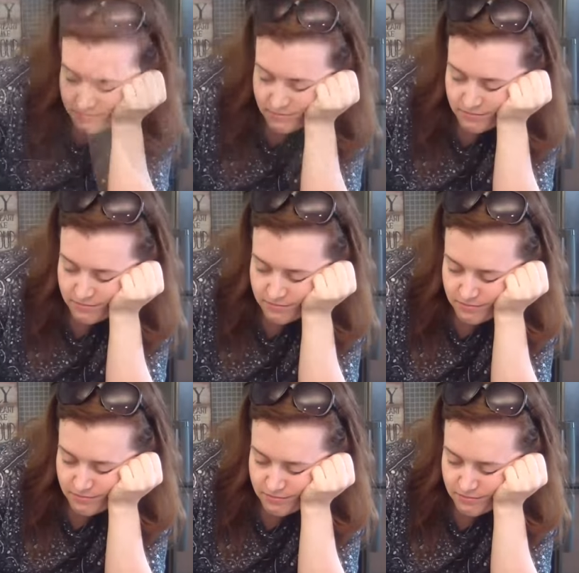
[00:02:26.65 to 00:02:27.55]

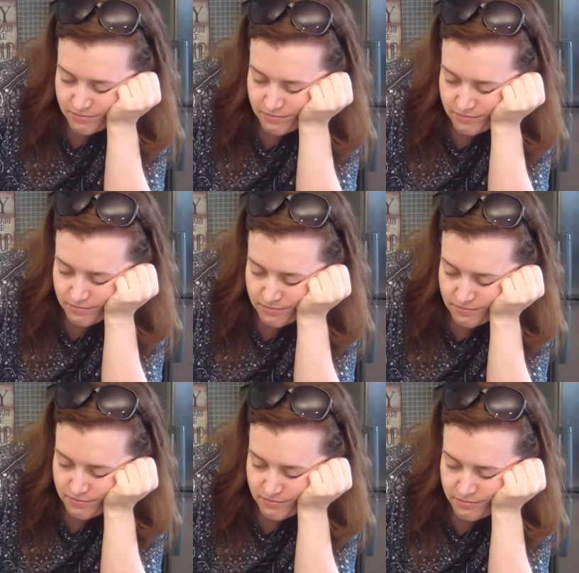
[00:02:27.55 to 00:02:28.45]

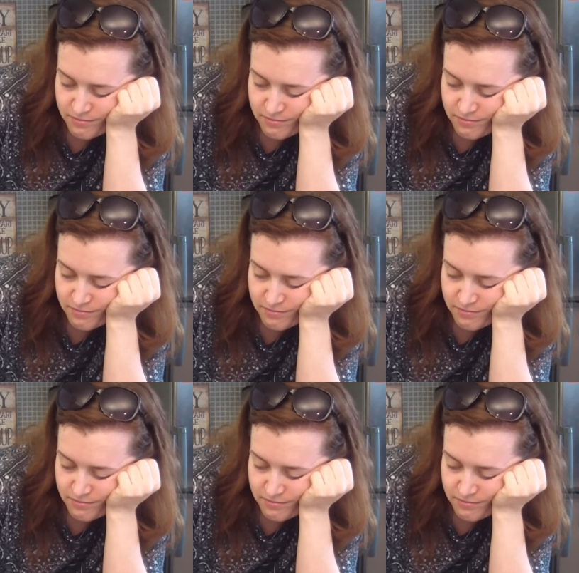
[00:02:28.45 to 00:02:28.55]
Nothing is said.